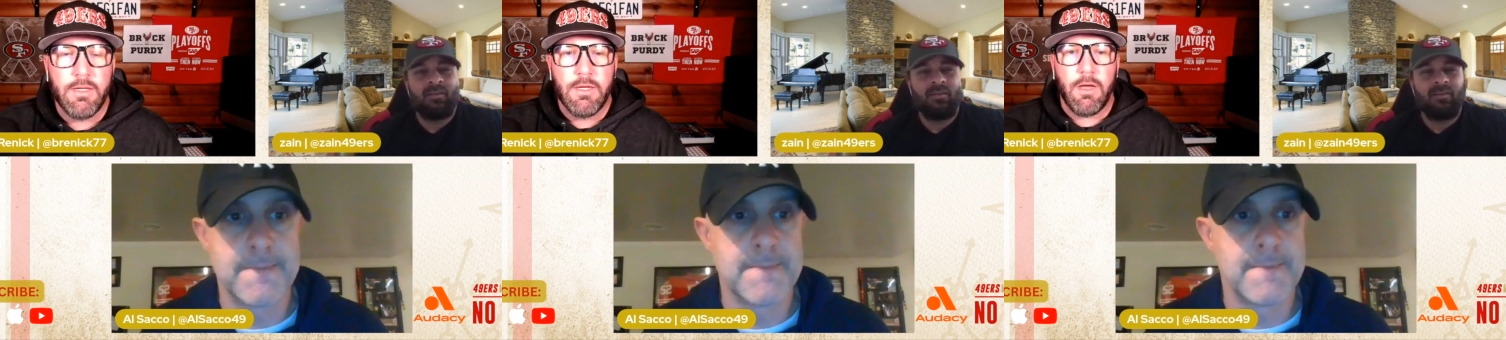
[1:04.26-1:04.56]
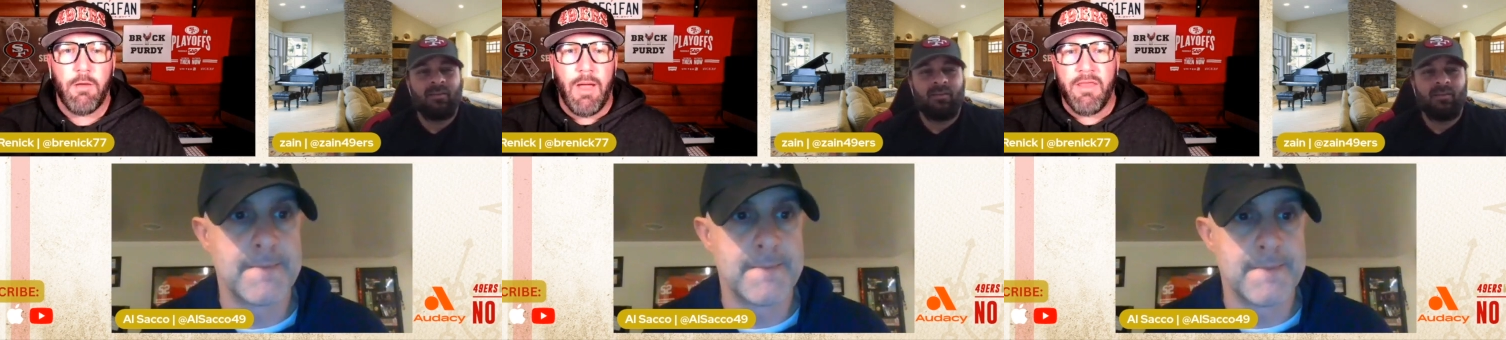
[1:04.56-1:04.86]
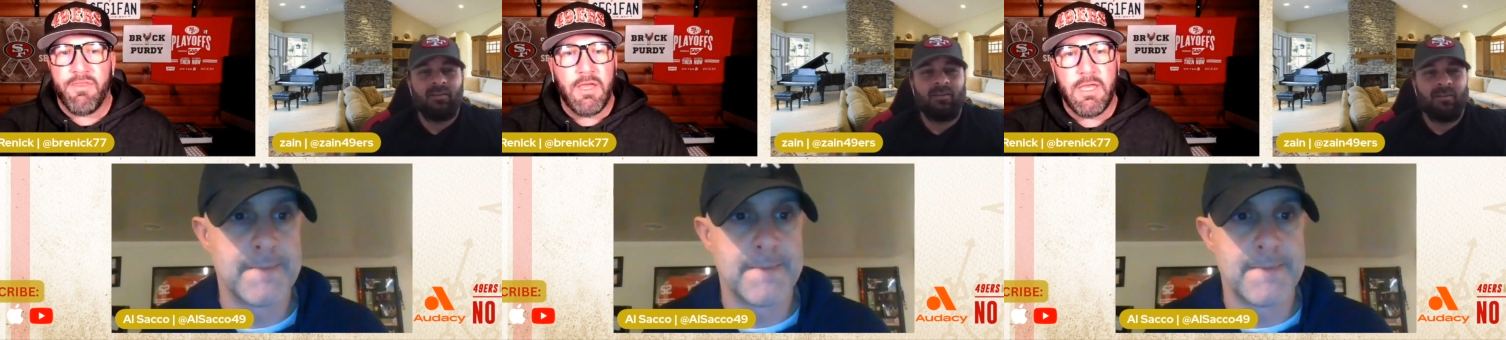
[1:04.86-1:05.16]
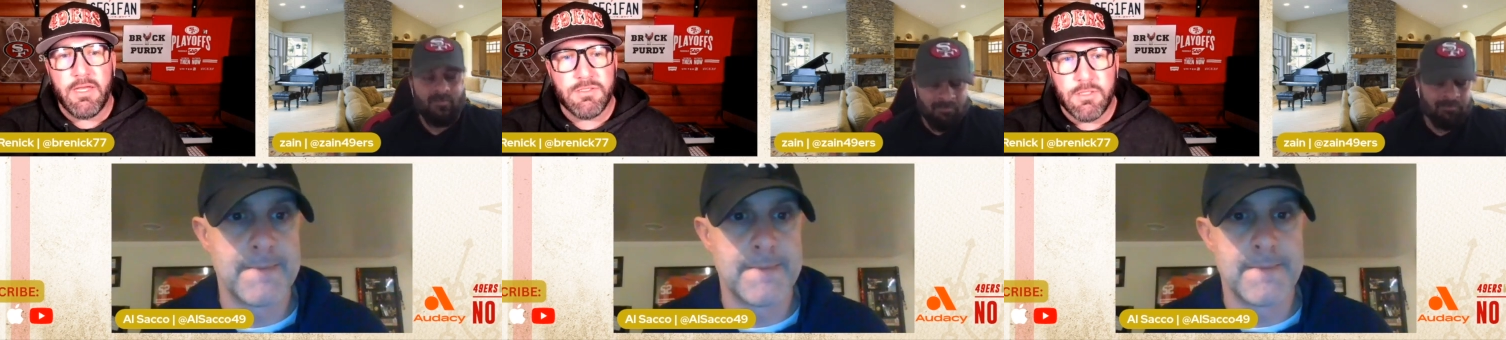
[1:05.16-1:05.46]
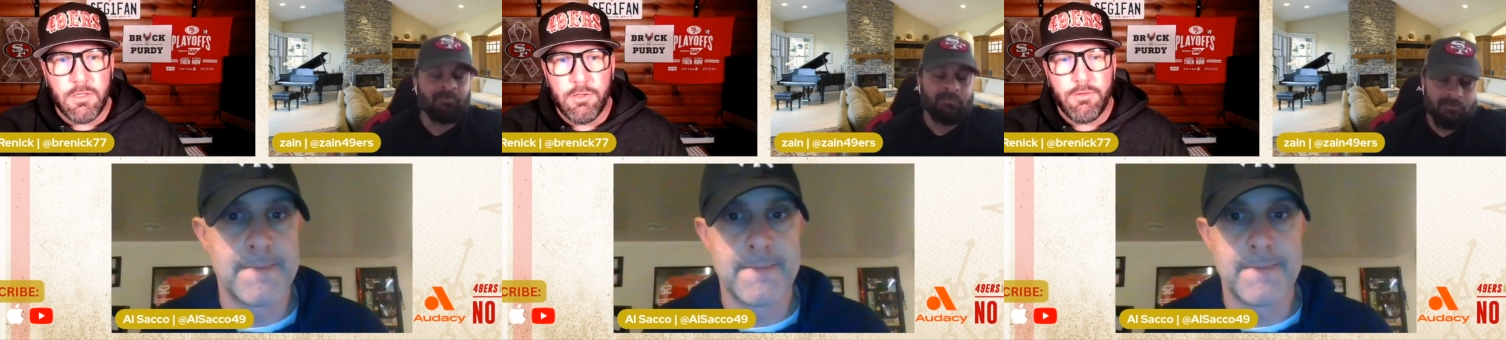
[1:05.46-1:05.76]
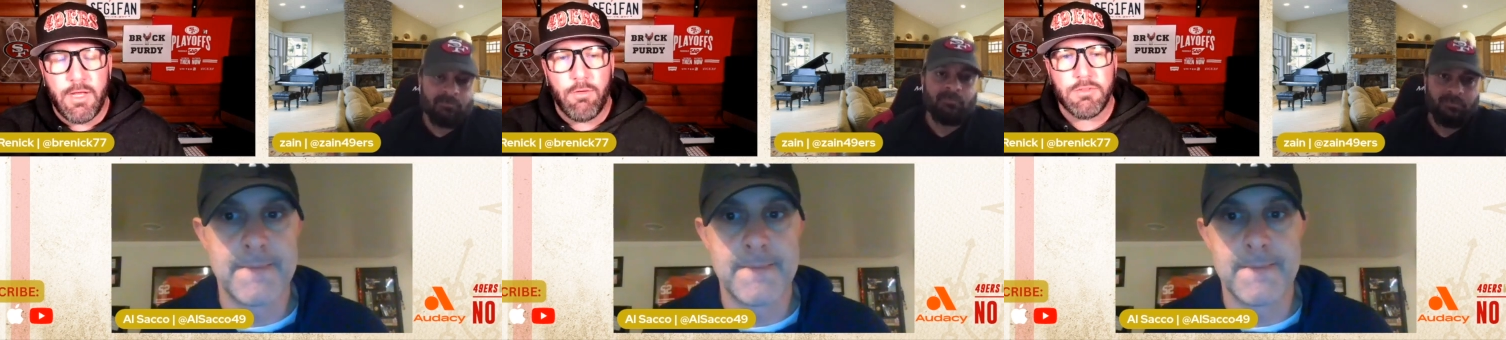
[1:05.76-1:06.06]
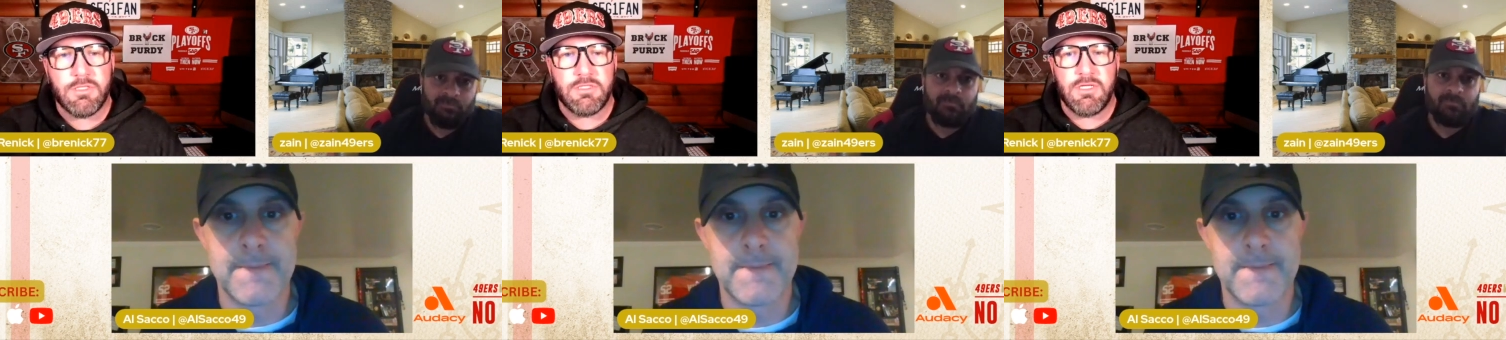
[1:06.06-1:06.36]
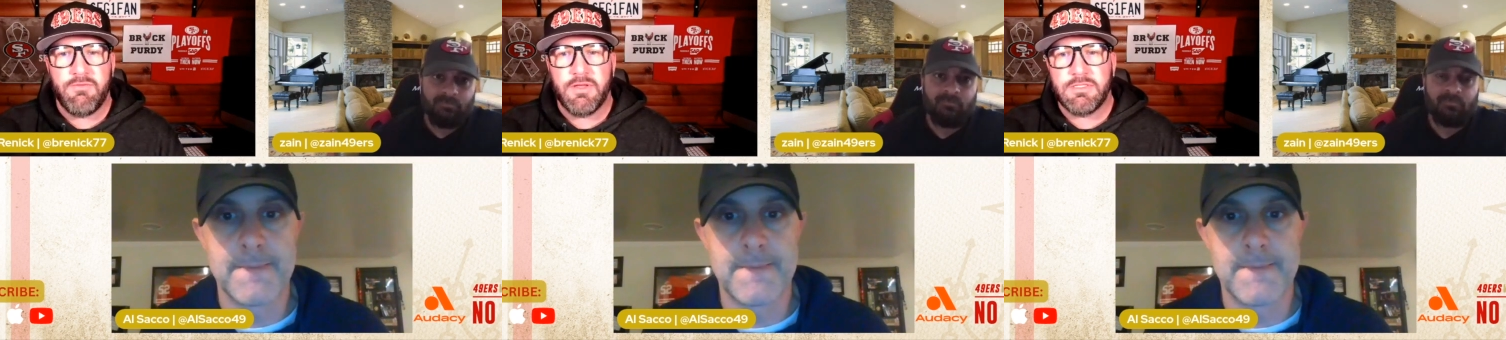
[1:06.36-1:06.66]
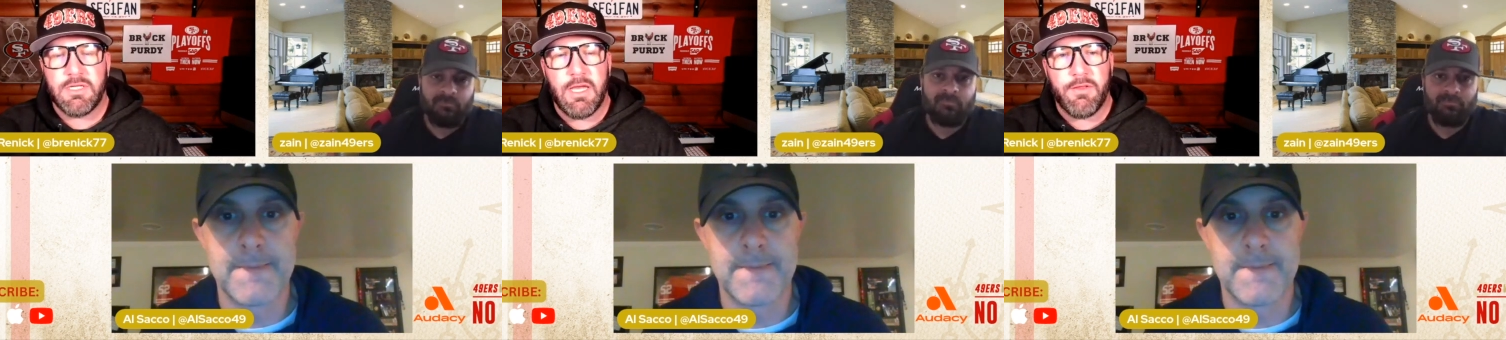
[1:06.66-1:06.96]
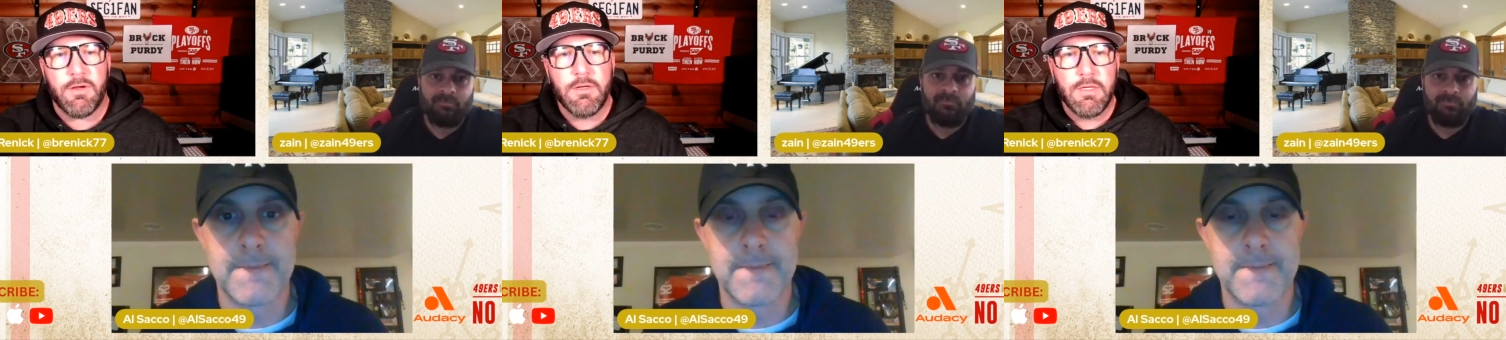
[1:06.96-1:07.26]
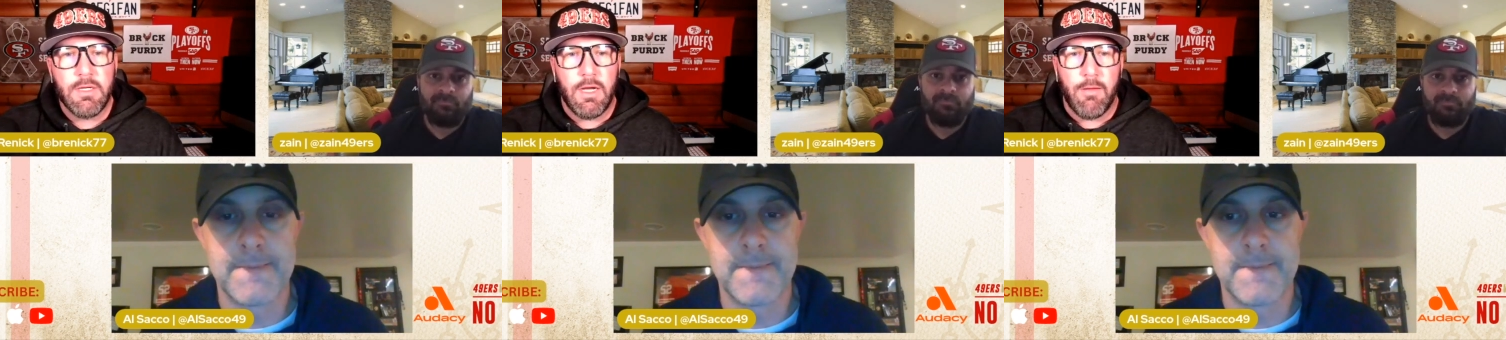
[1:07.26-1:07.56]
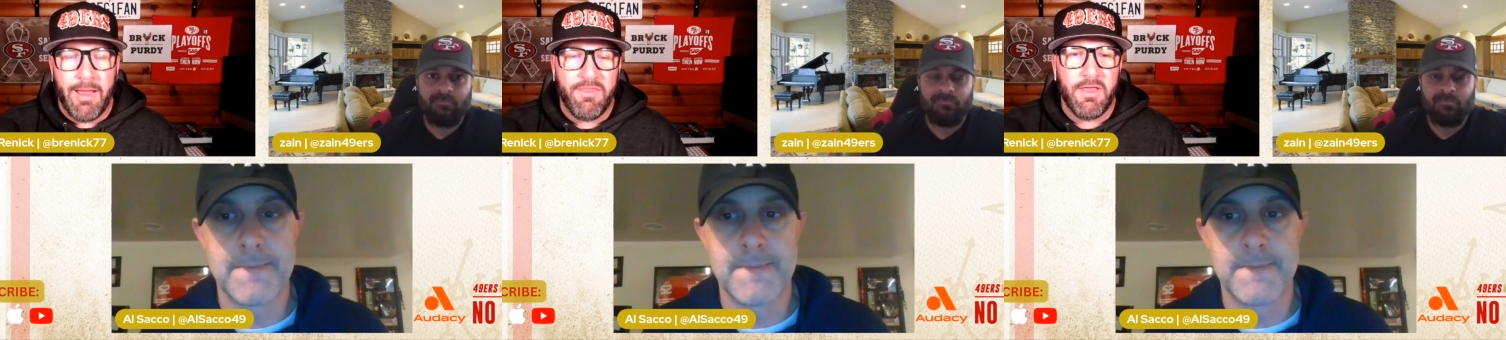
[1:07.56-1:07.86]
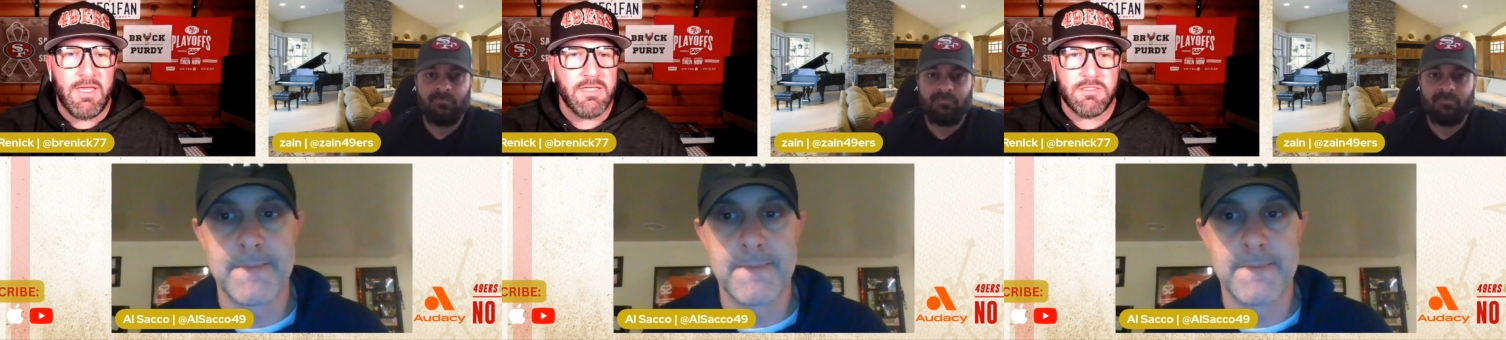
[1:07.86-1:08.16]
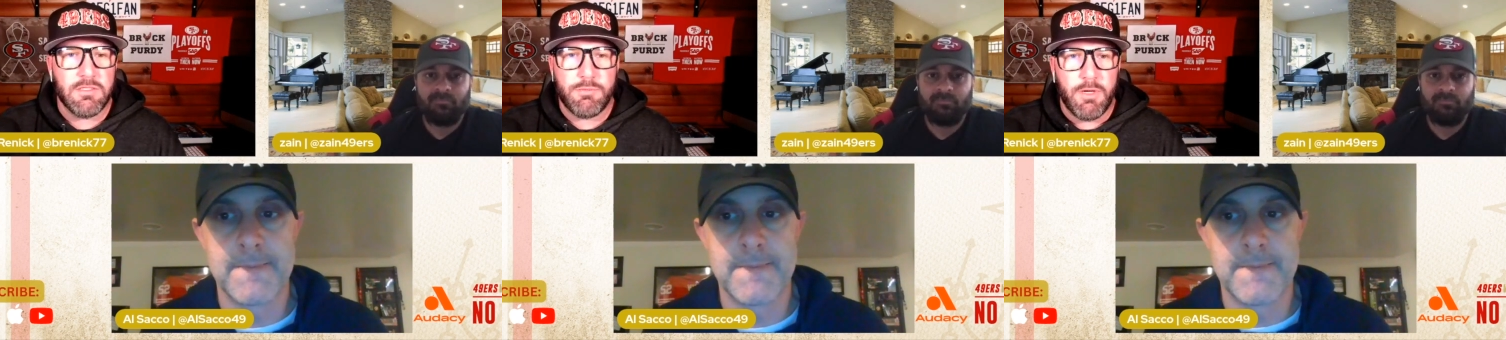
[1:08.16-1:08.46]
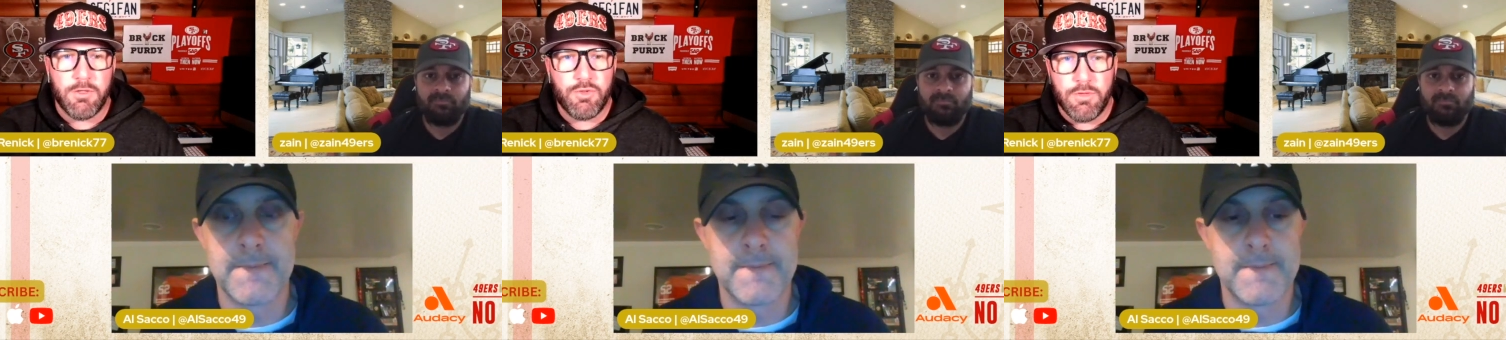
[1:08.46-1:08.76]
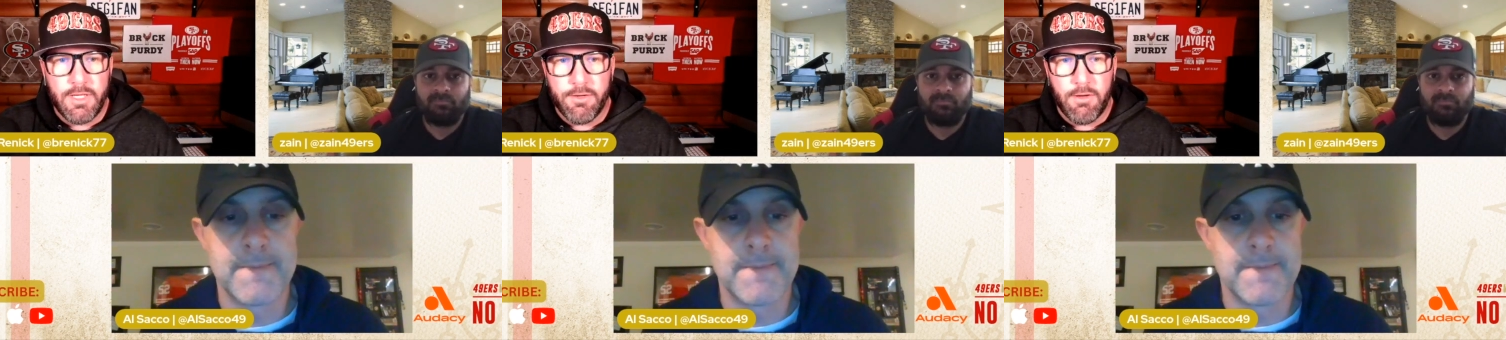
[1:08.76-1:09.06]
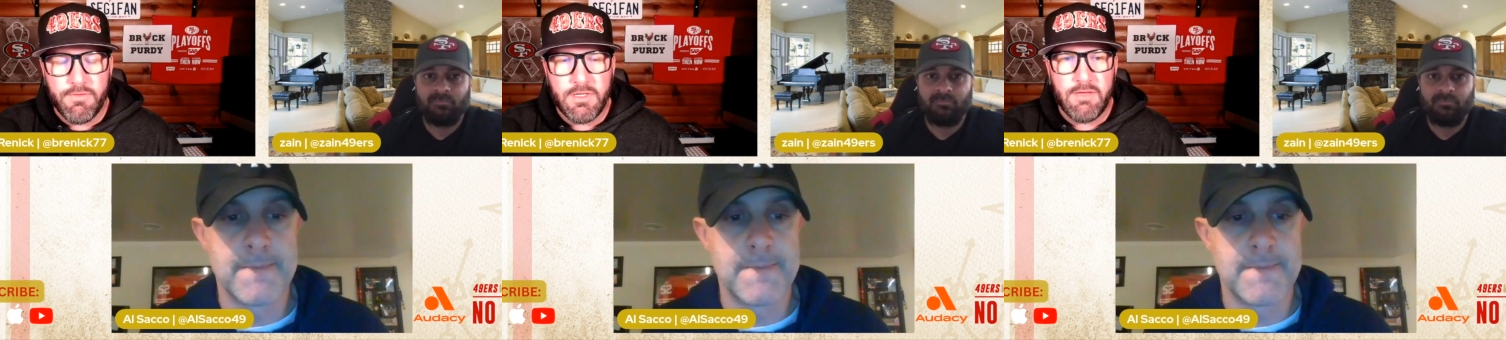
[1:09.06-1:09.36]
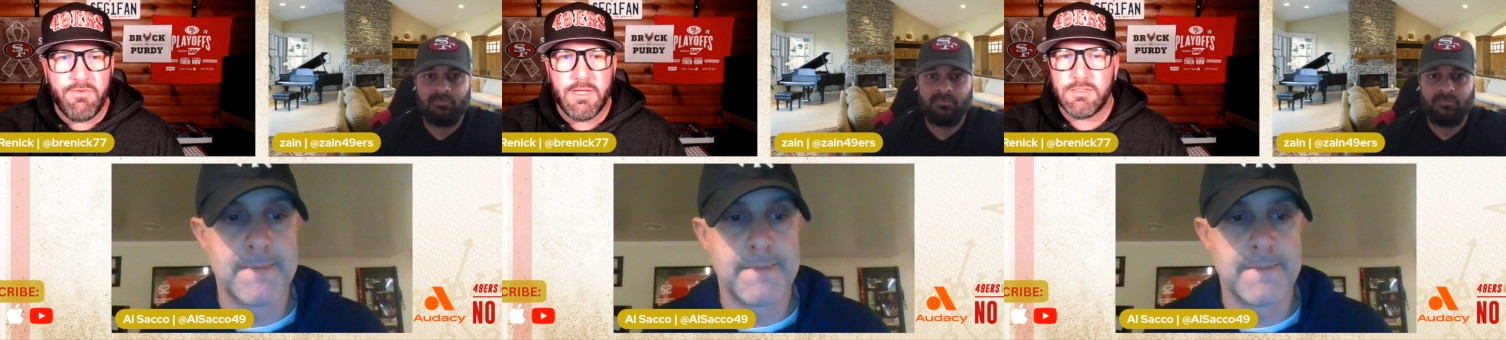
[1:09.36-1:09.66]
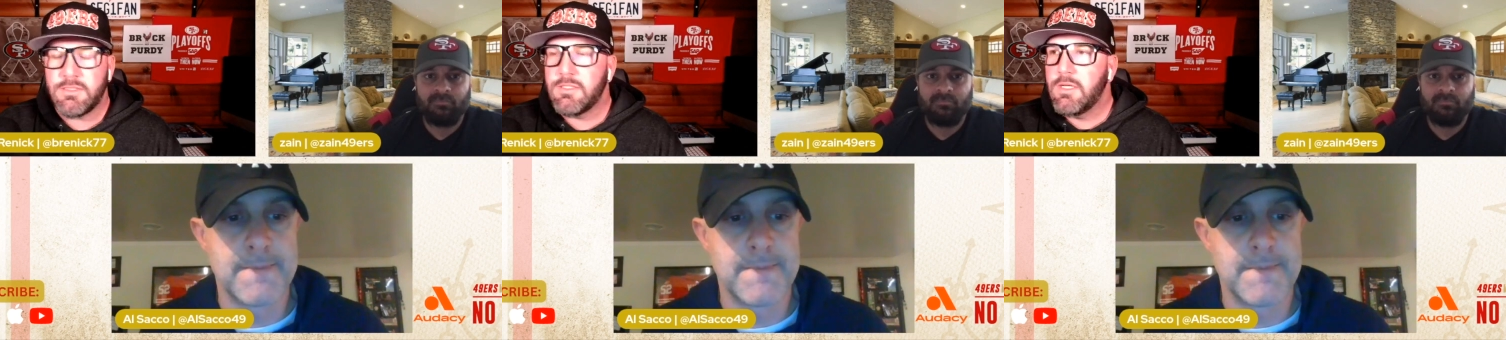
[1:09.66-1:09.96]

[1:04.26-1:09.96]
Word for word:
Speaker 1: Um, I think he is the hmm. glue that holds this defense together. Um, I think he's the spiritual leader of the defense.